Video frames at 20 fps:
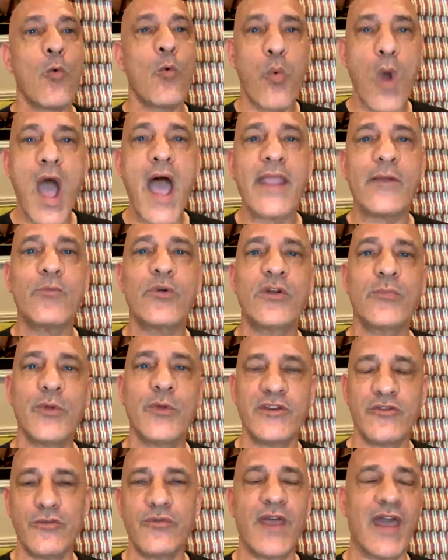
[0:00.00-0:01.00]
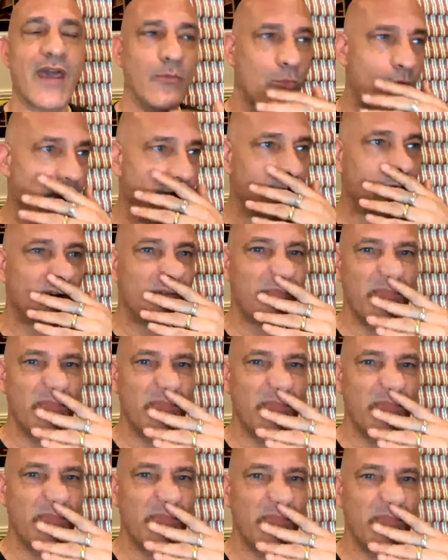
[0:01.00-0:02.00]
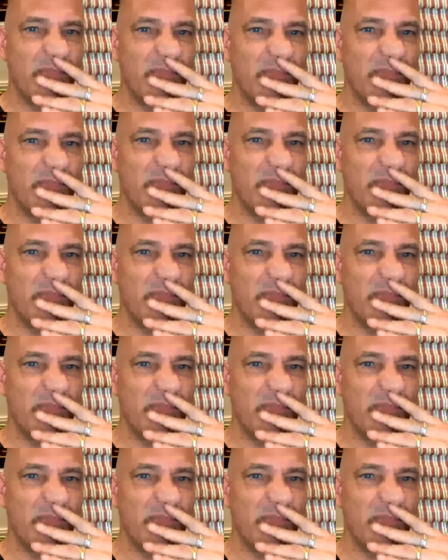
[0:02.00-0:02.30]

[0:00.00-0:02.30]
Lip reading: Why would we do that? Why would we kind of